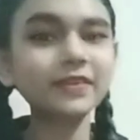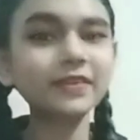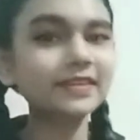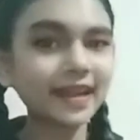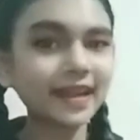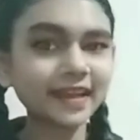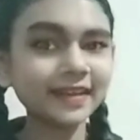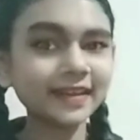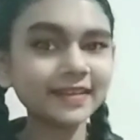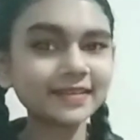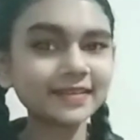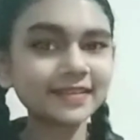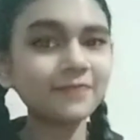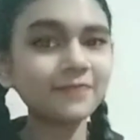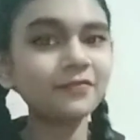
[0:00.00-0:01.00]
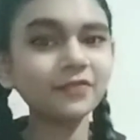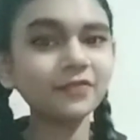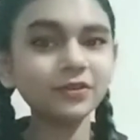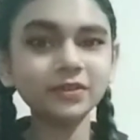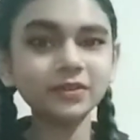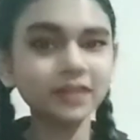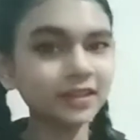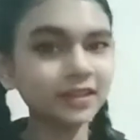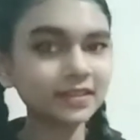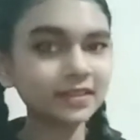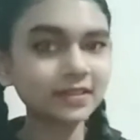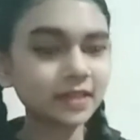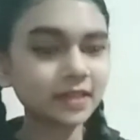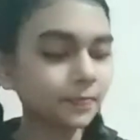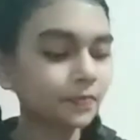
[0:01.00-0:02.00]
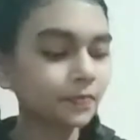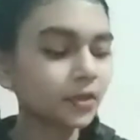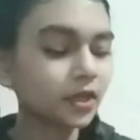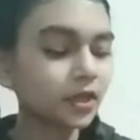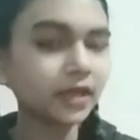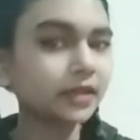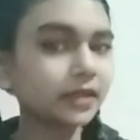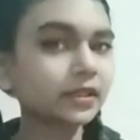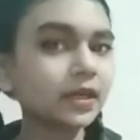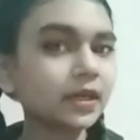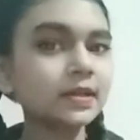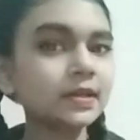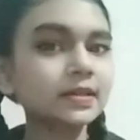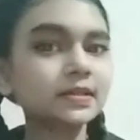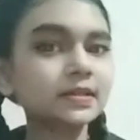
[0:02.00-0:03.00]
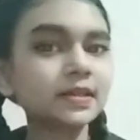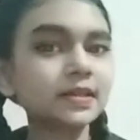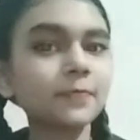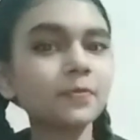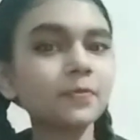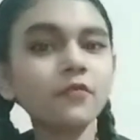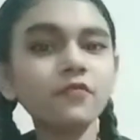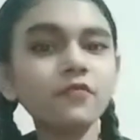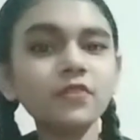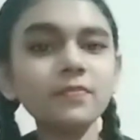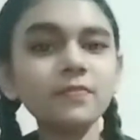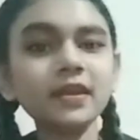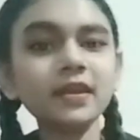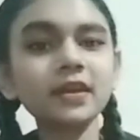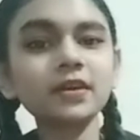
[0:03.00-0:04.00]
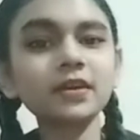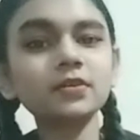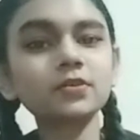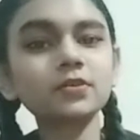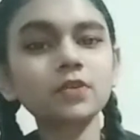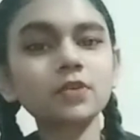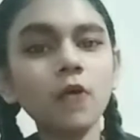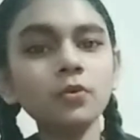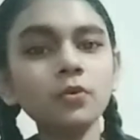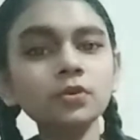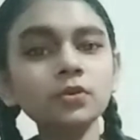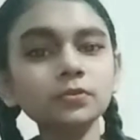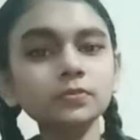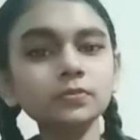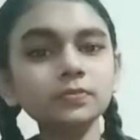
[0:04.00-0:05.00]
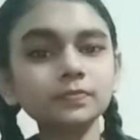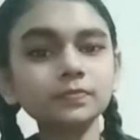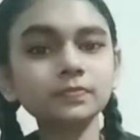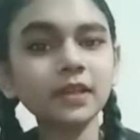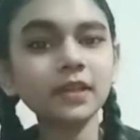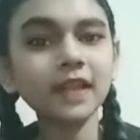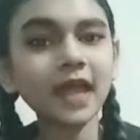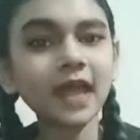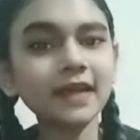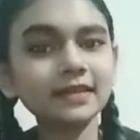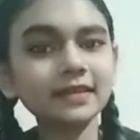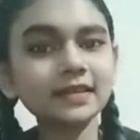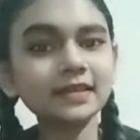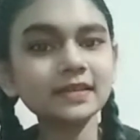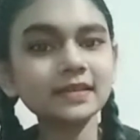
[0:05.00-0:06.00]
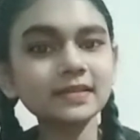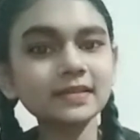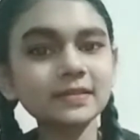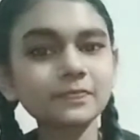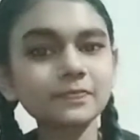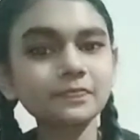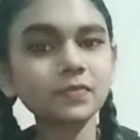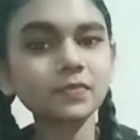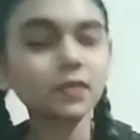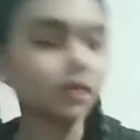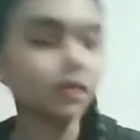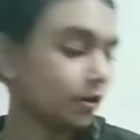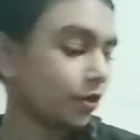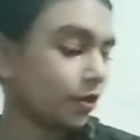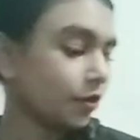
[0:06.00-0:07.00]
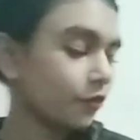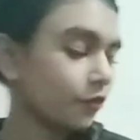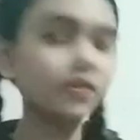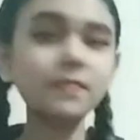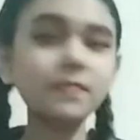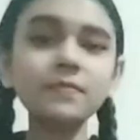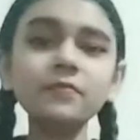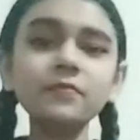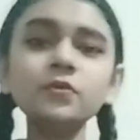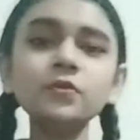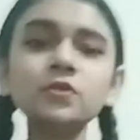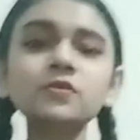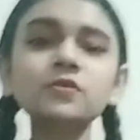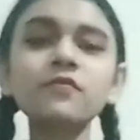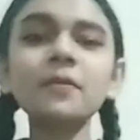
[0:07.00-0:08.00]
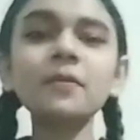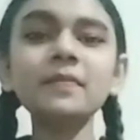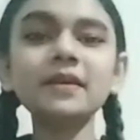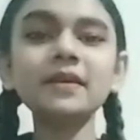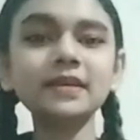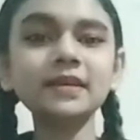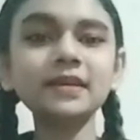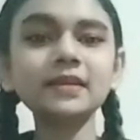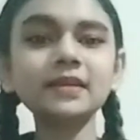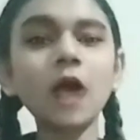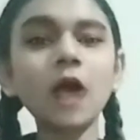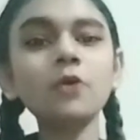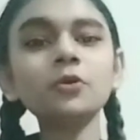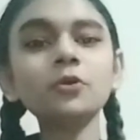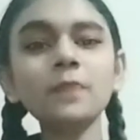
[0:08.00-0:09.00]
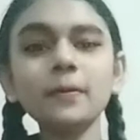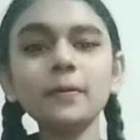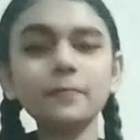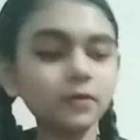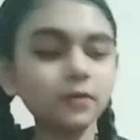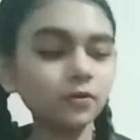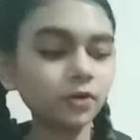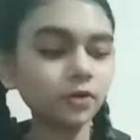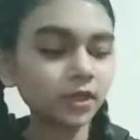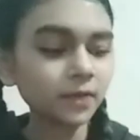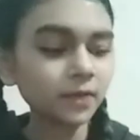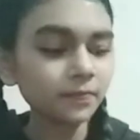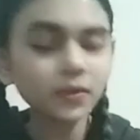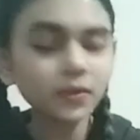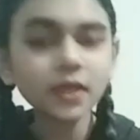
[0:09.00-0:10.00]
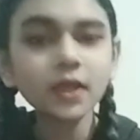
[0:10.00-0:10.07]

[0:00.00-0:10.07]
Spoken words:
second step, we do third step. In third step, we make cloud like this. We use for making cloud paper, okay?